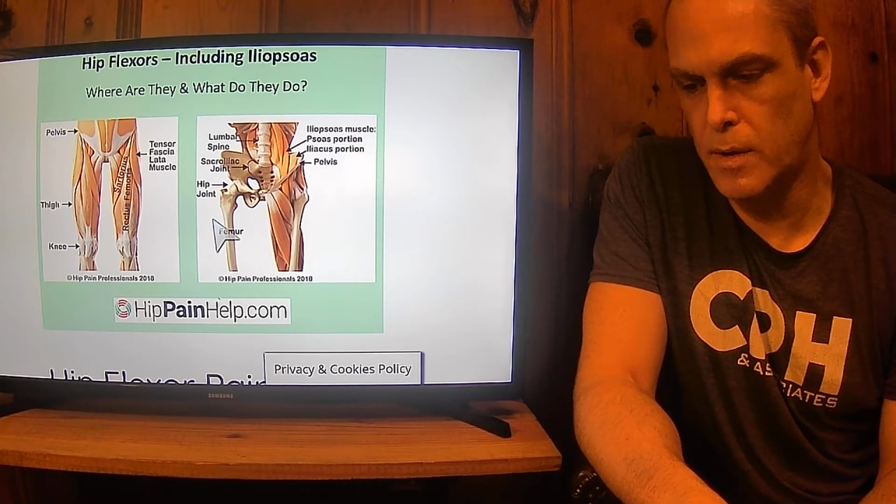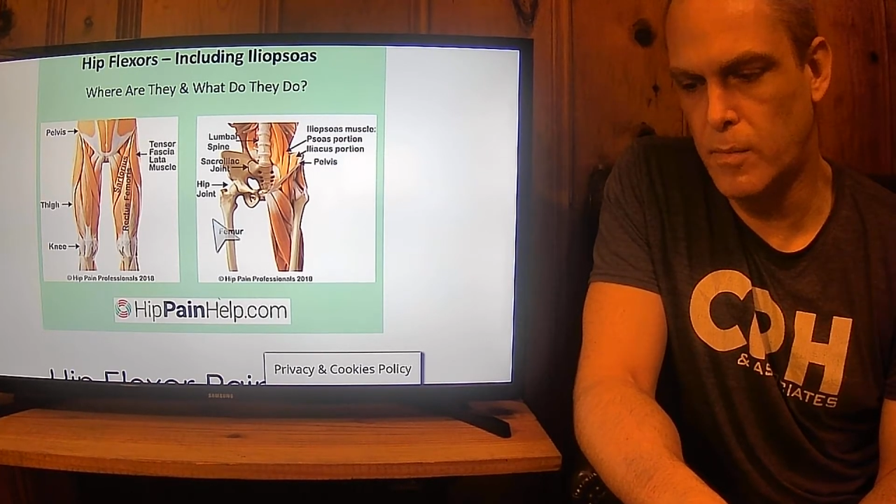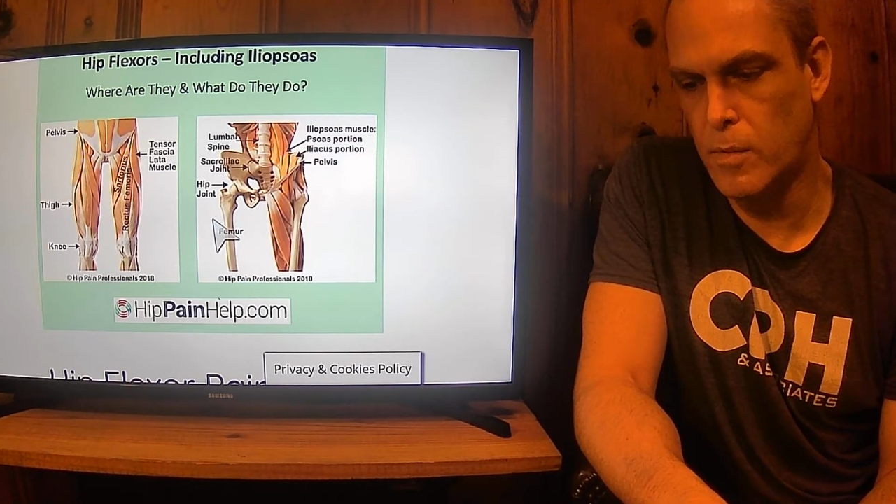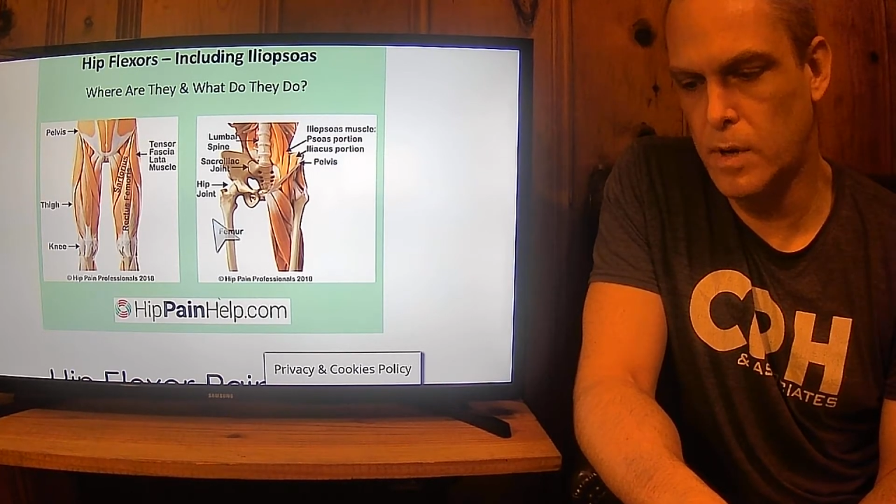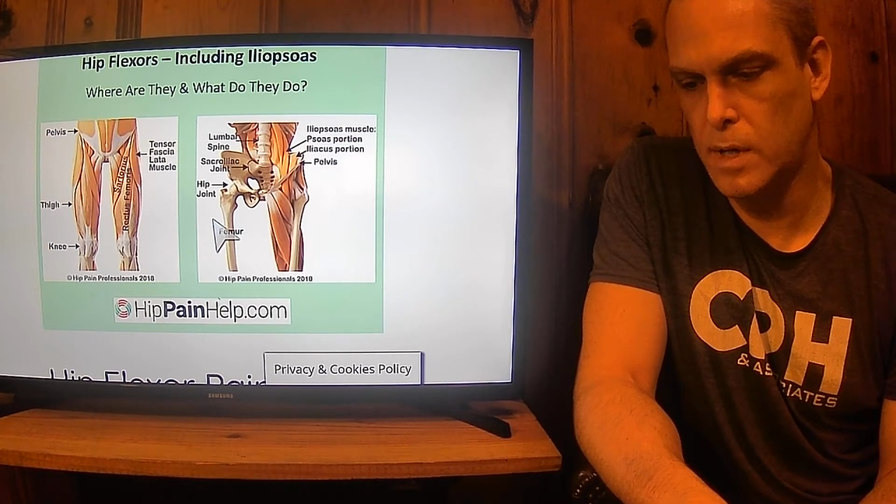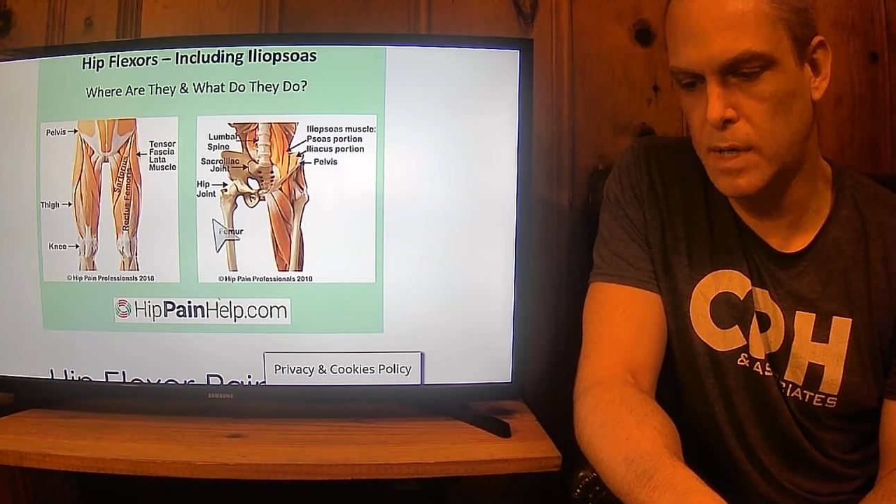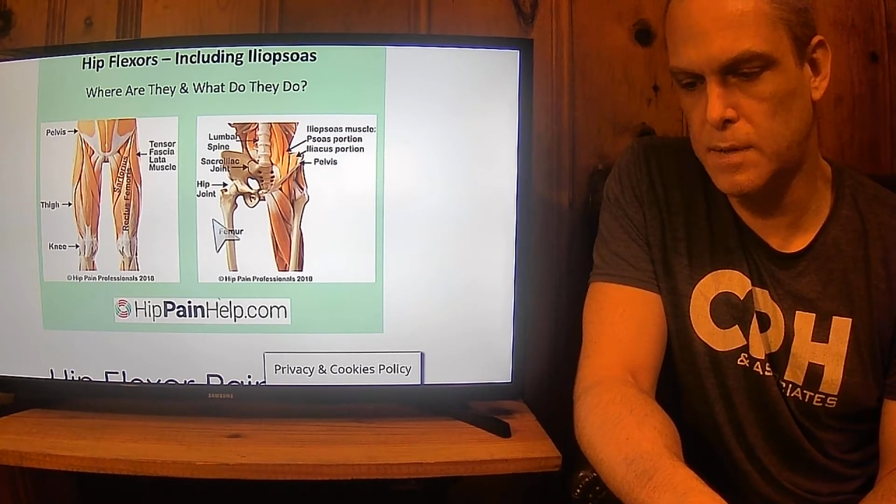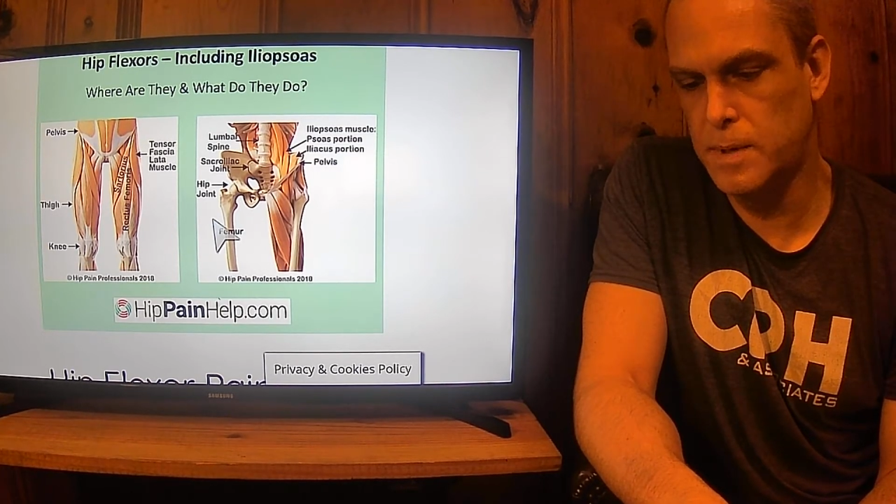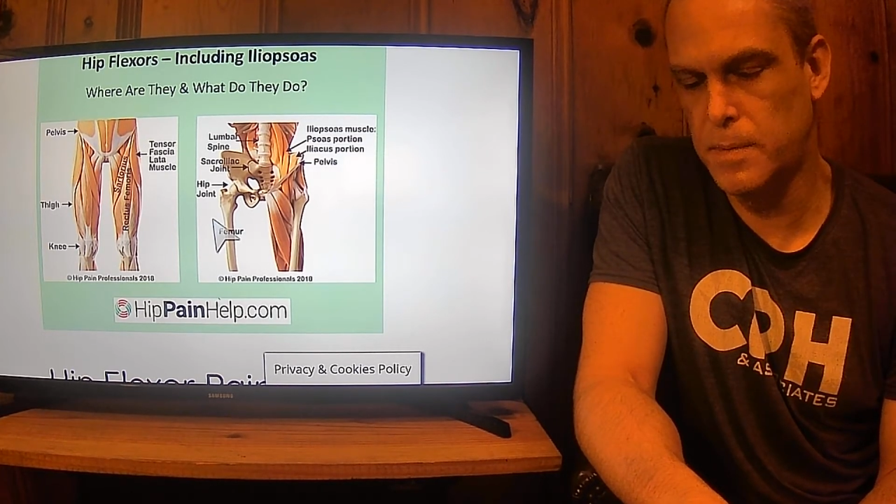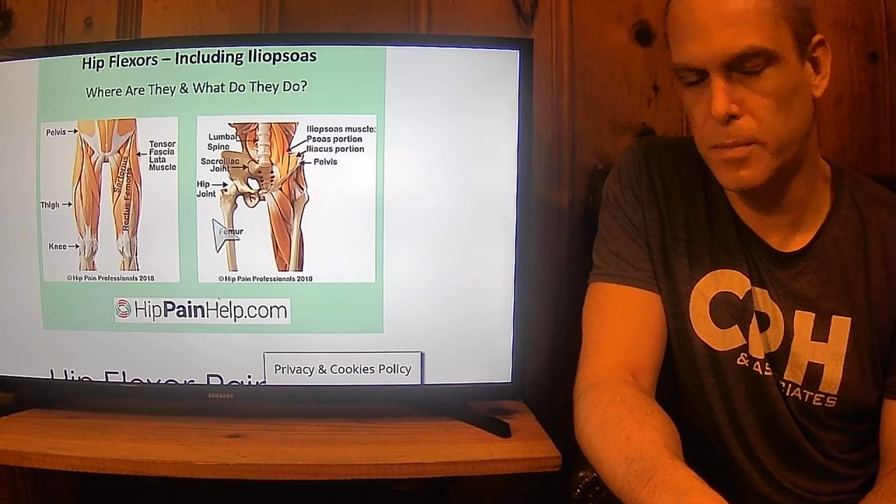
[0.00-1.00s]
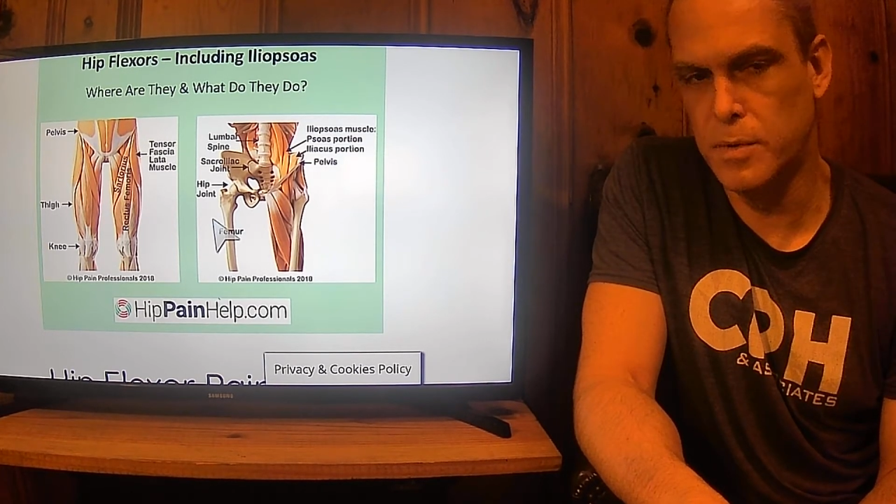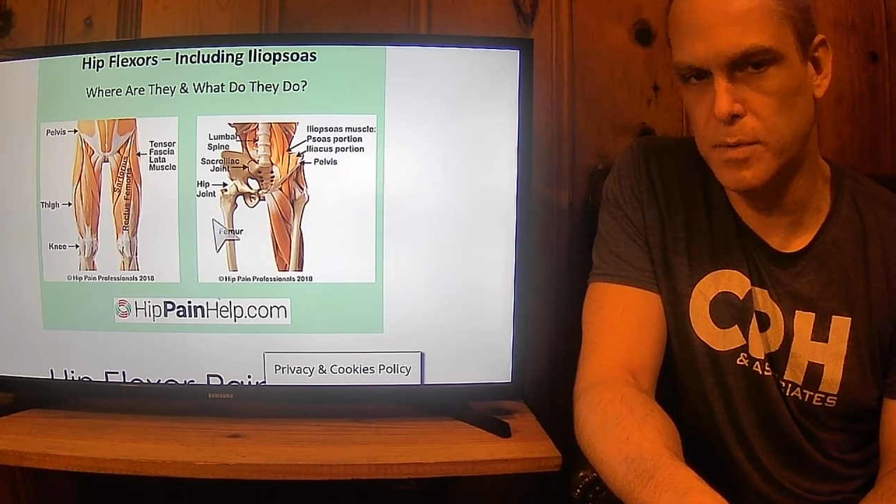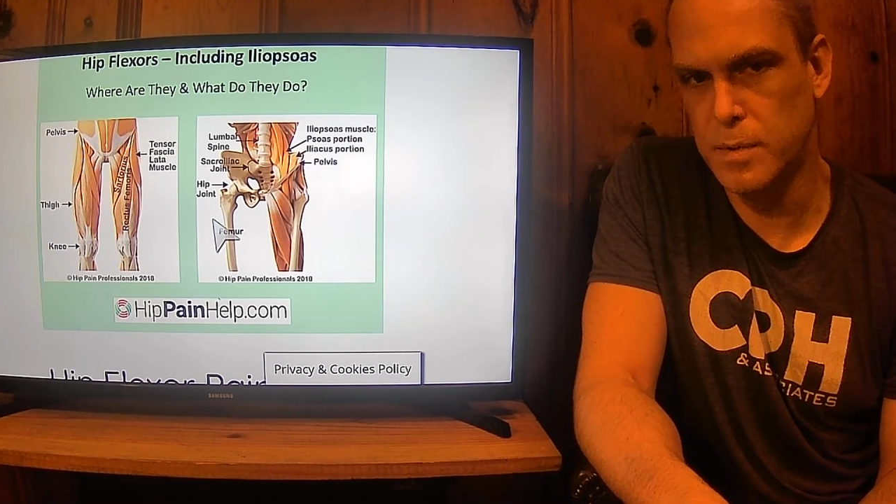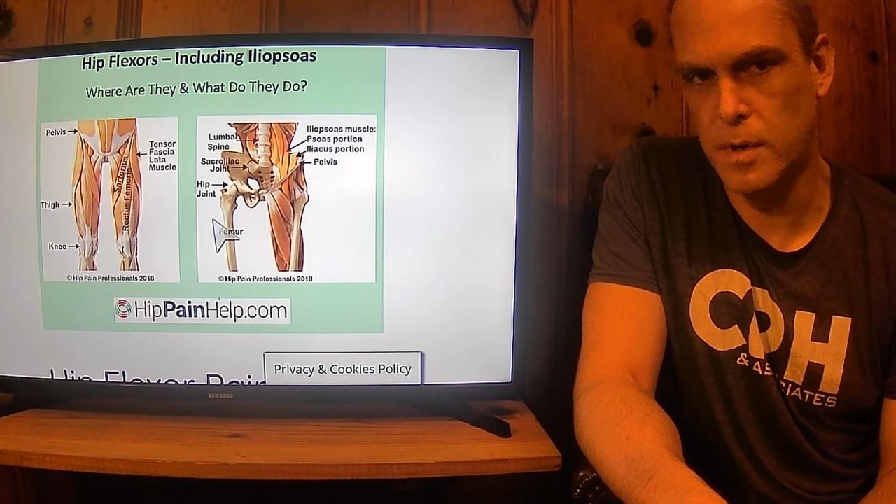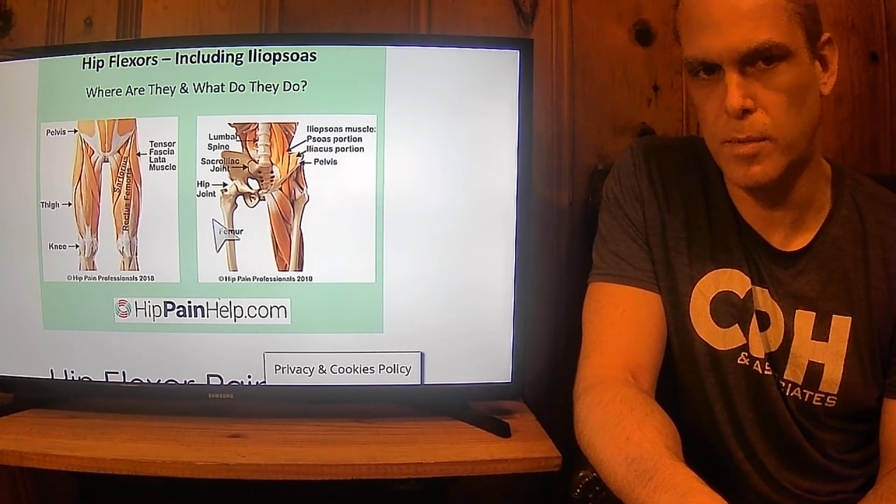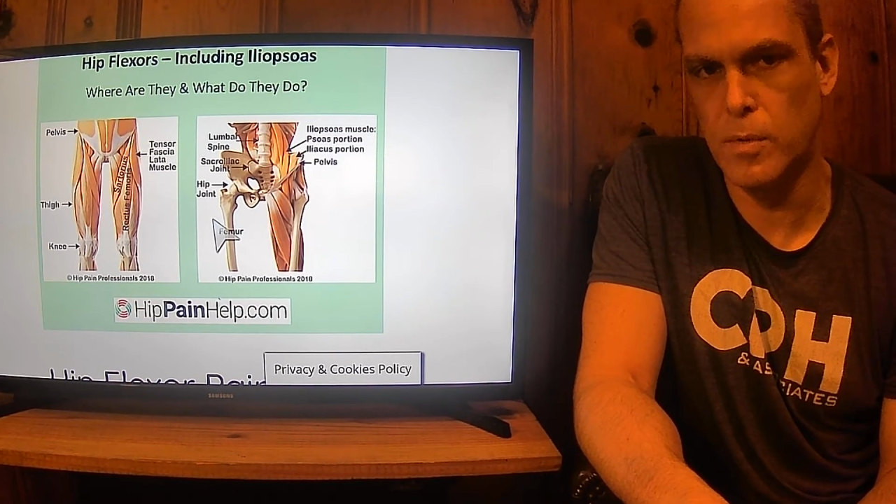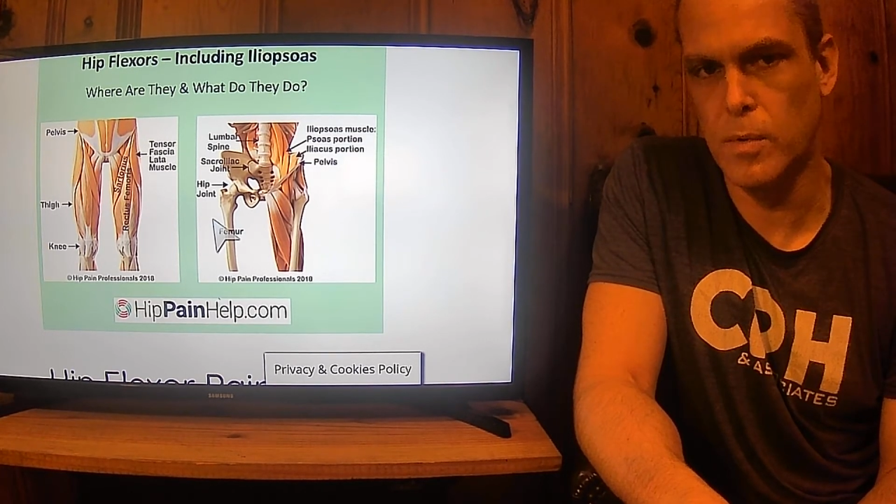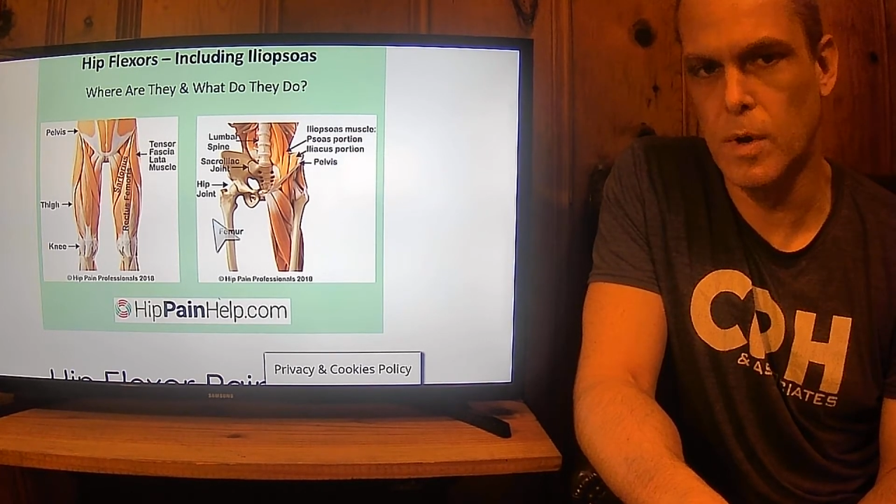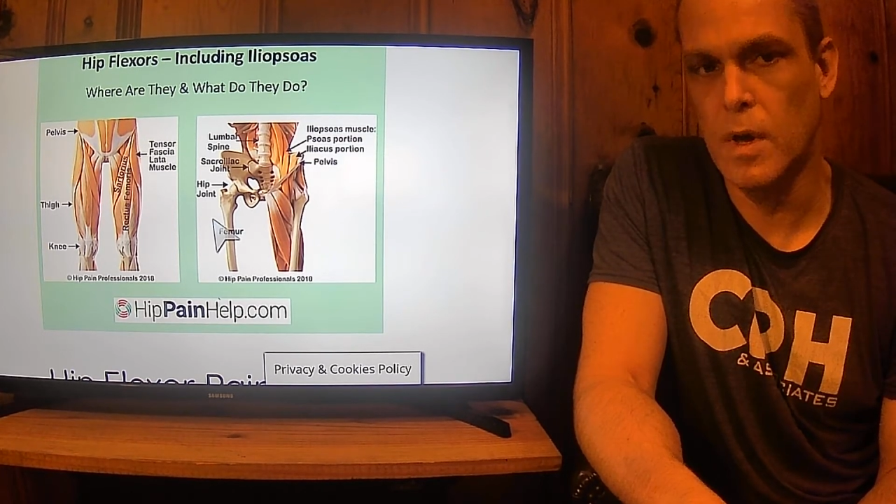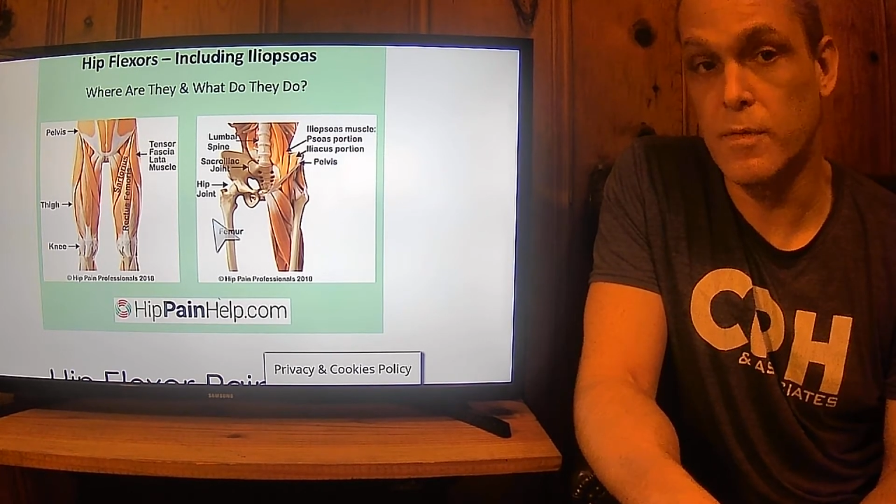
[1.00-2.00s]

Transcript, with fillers: and what gets people in trouble.